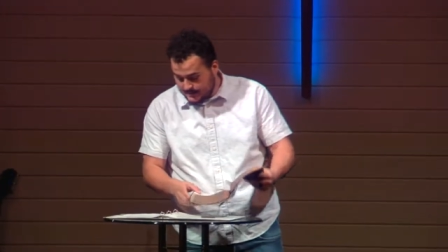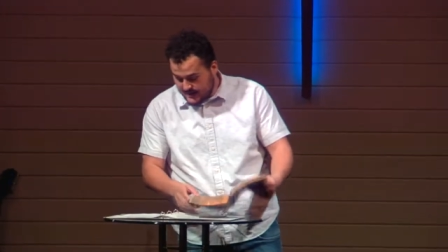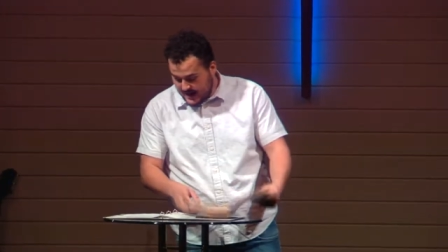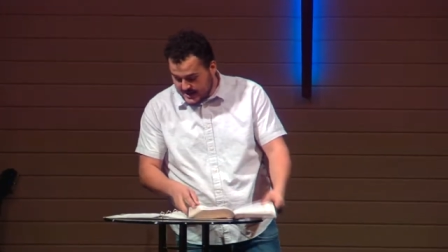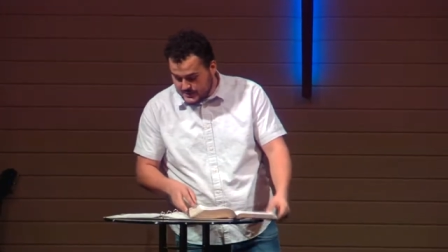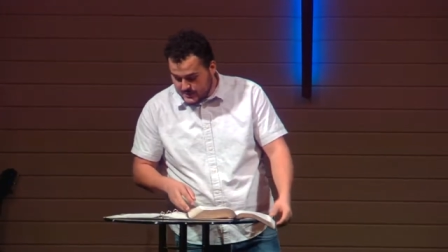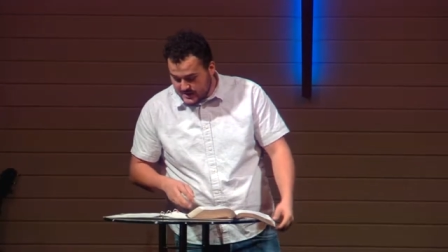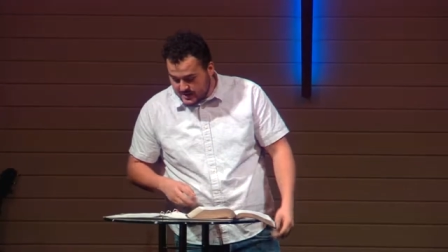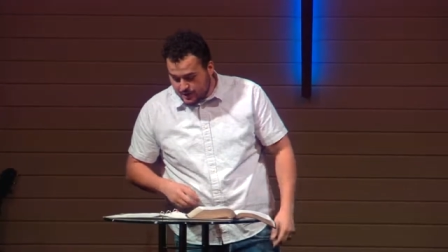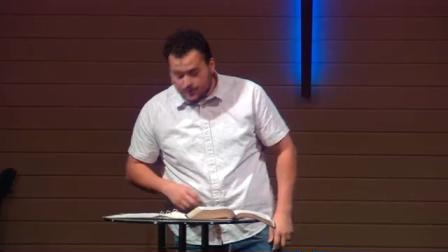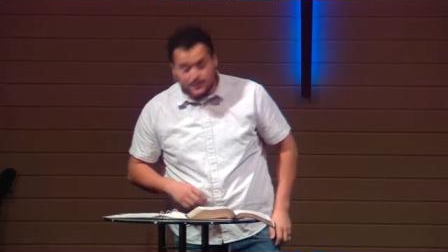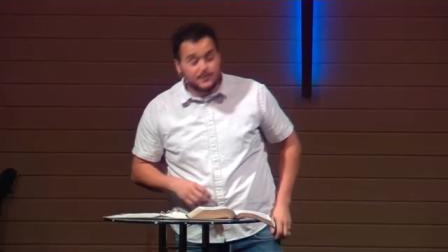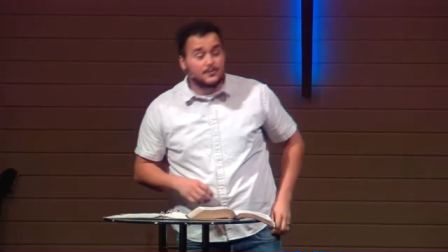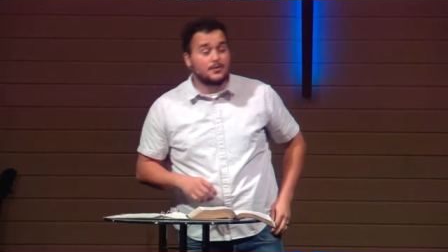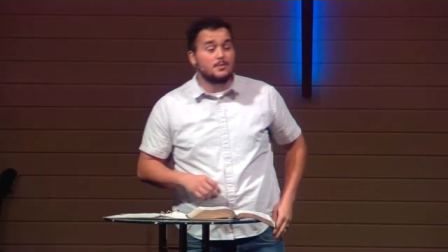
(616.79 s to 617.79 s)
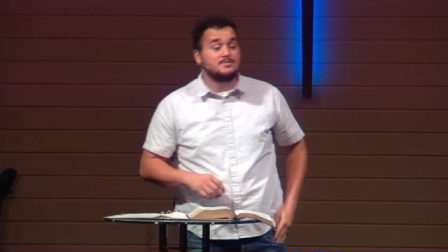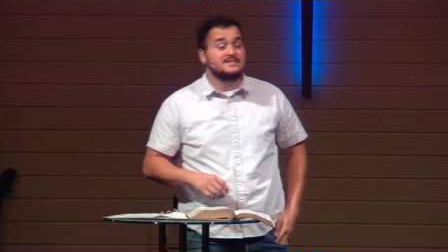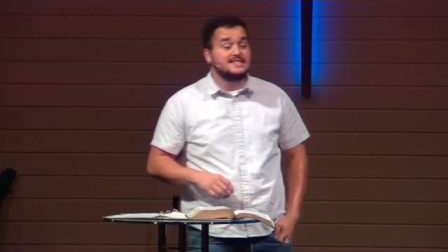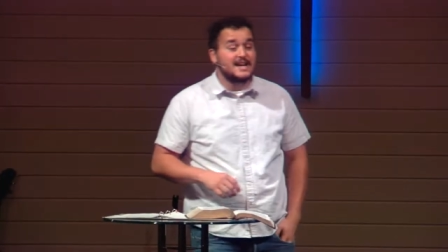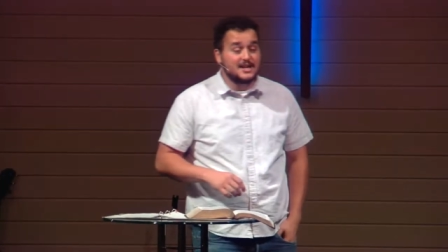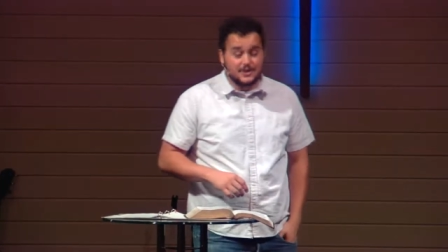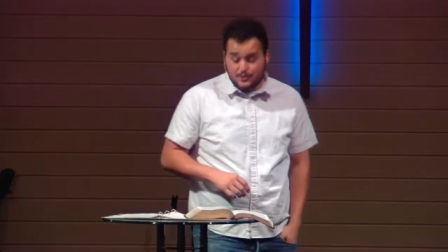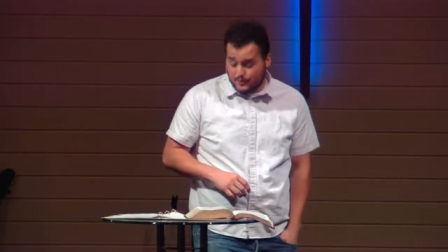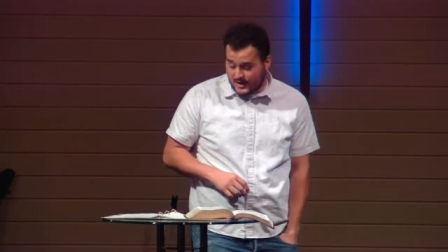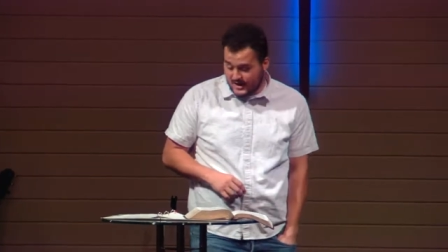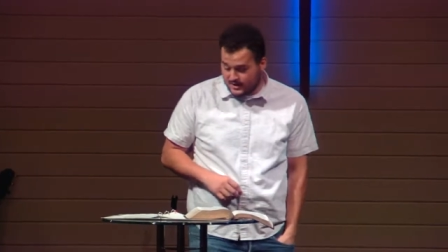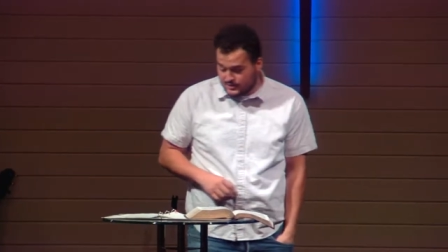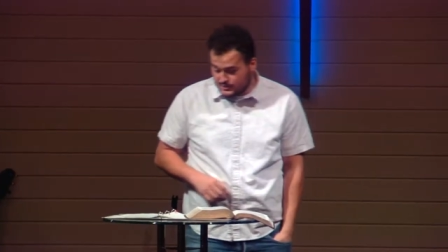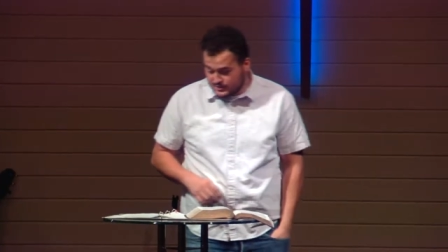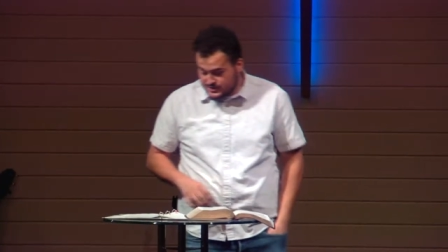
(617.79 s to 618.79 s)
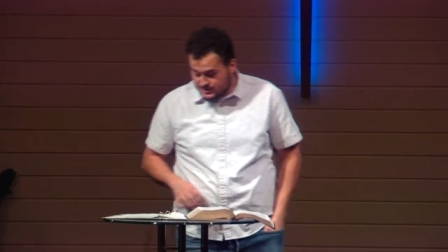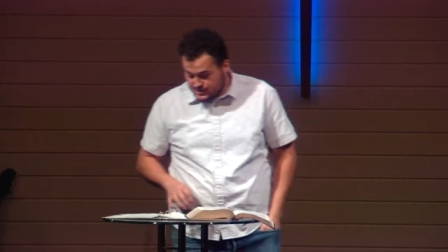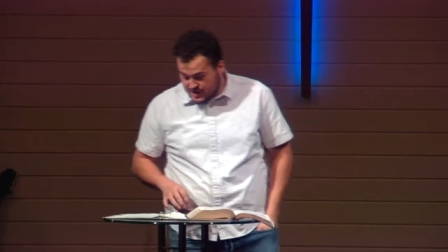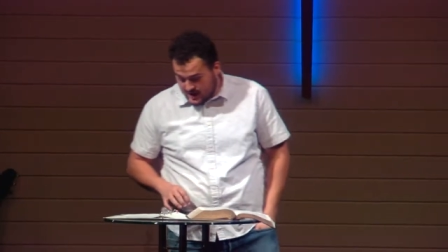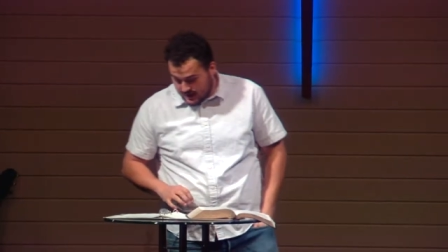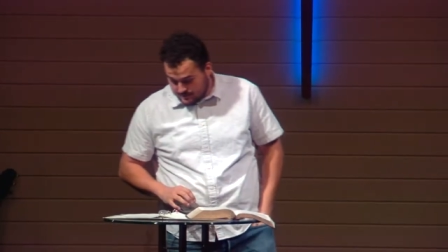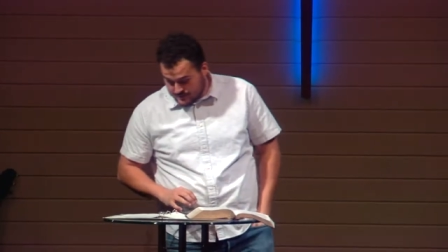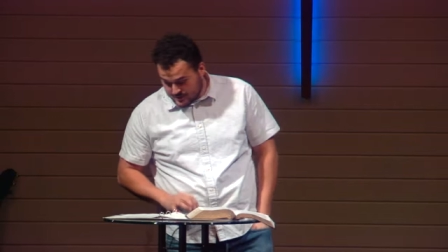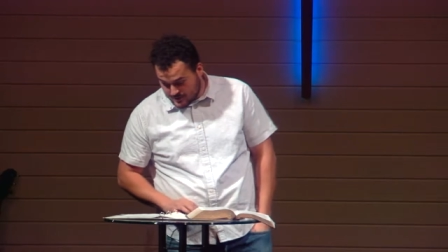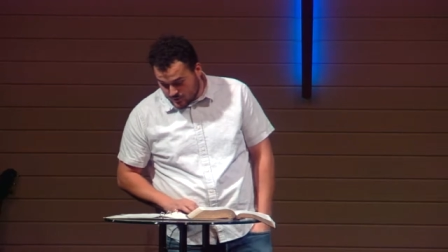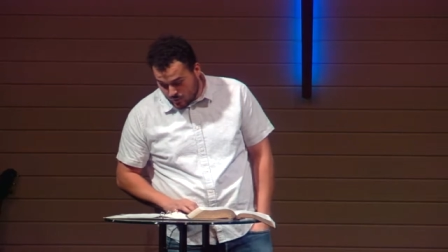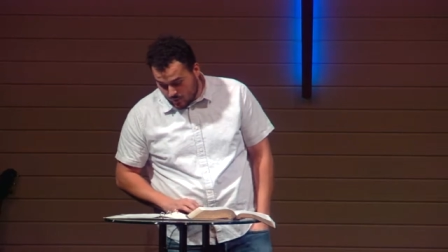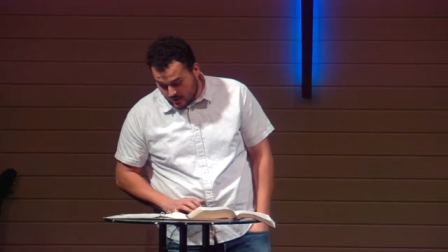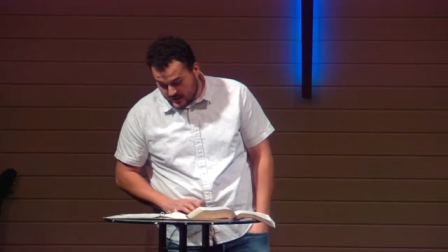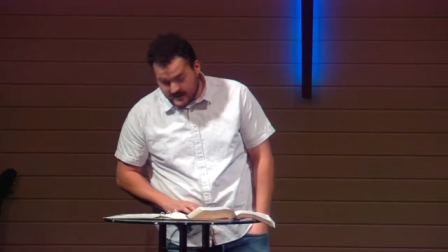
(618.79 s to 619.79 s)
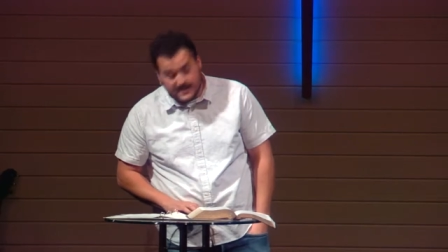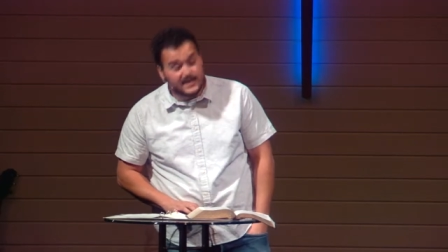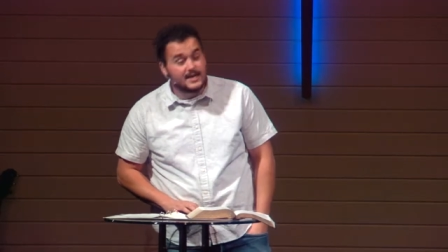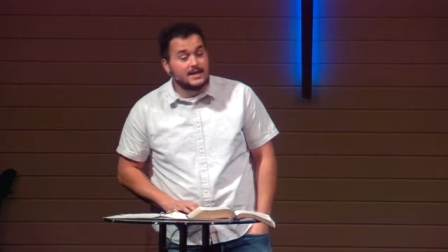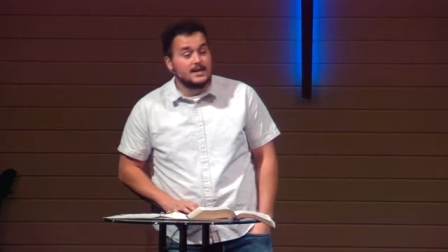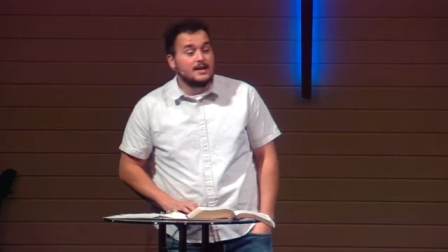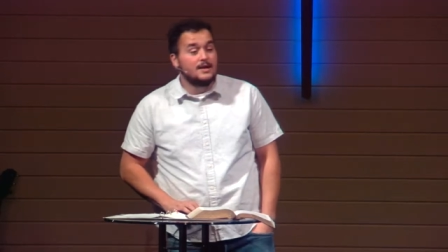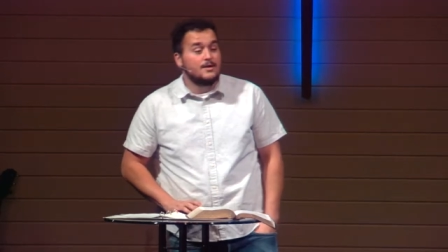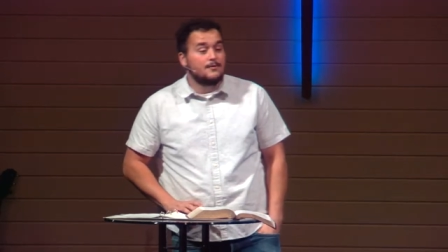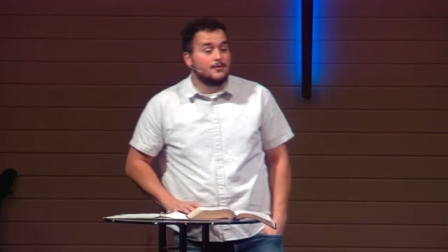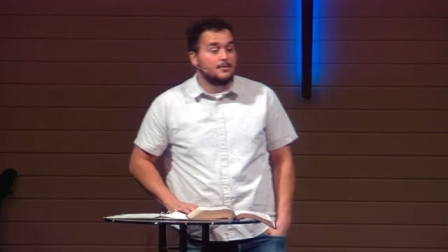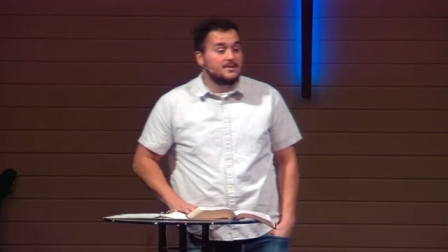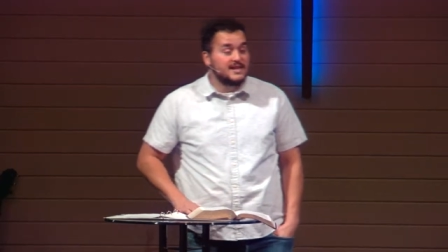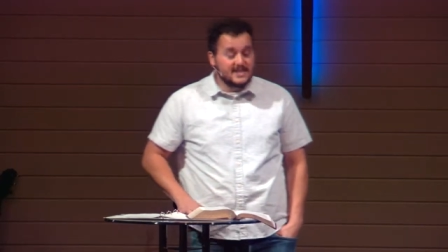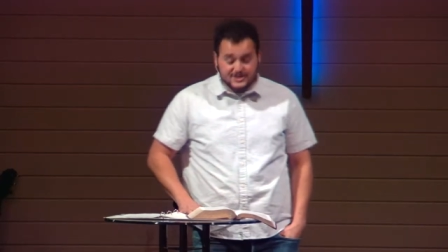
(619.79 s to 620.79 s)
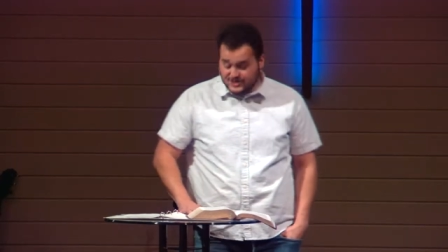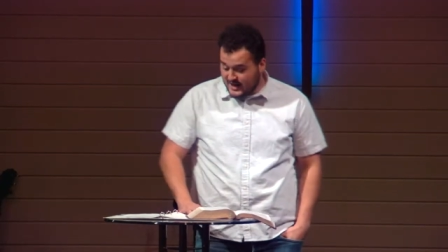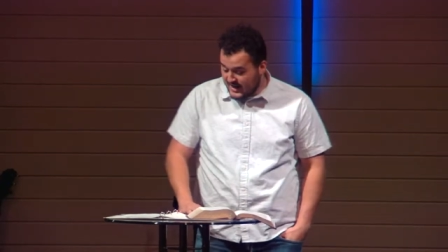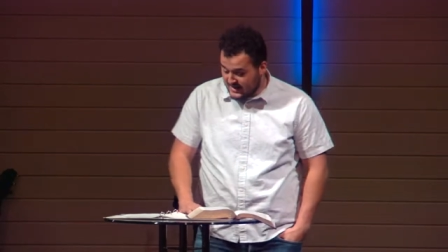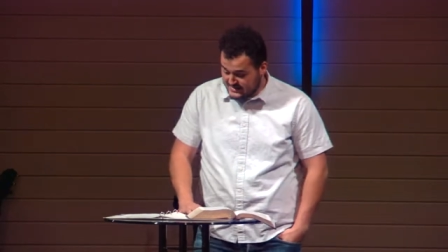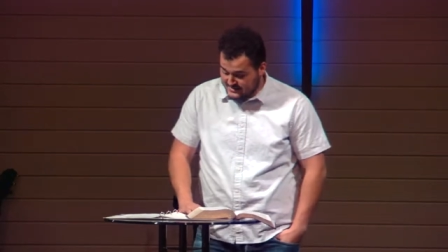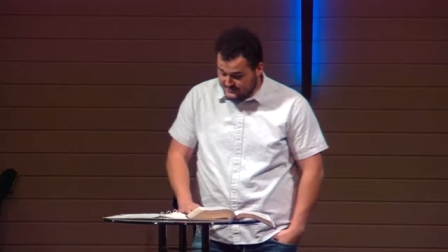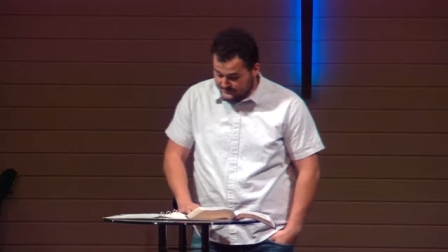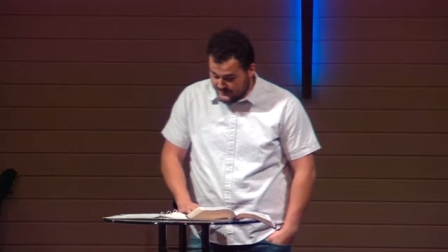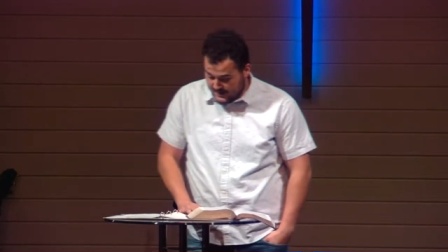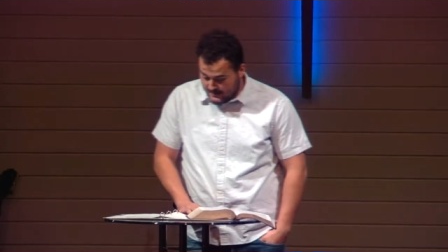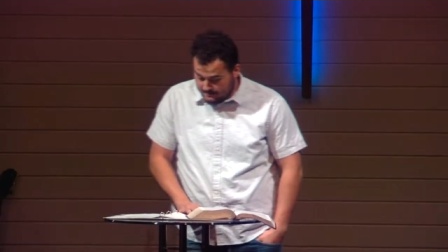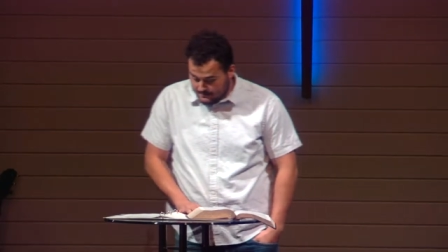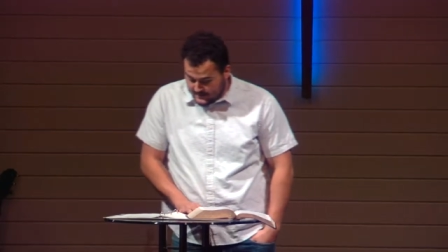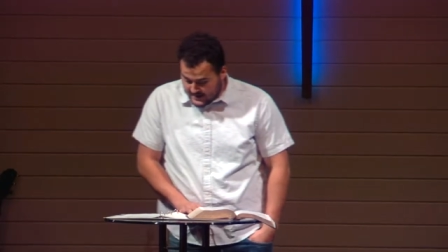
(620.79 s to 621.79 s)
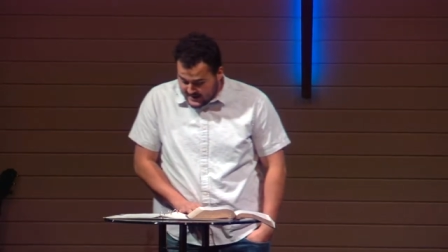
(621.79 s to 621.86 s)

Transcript: as we learn from Second Chronicles chapter 20 from King Jehoshaphat,